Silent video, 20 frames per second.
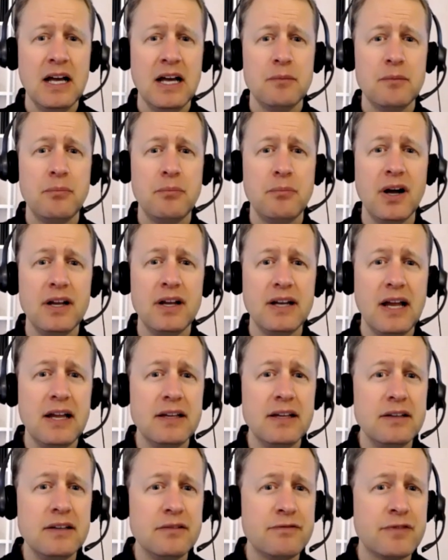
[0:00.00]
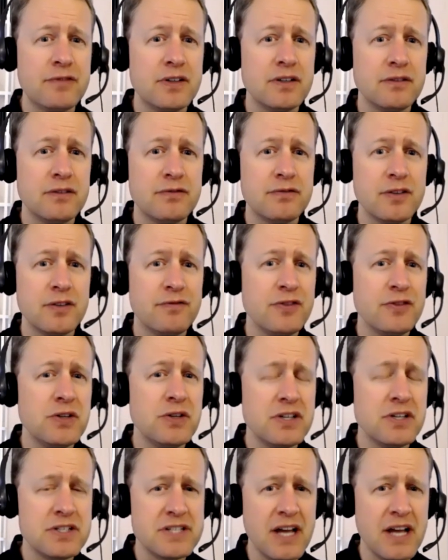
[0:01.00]
But for the few
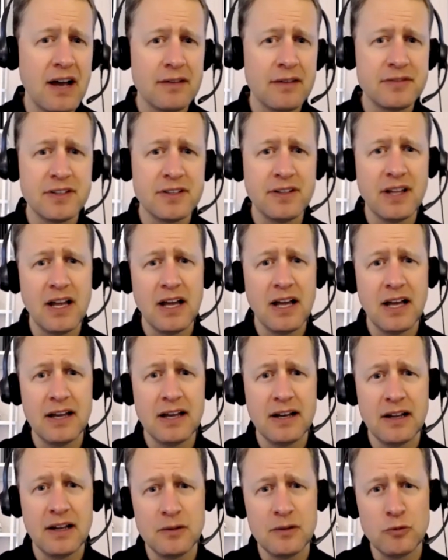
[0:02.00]
years after that,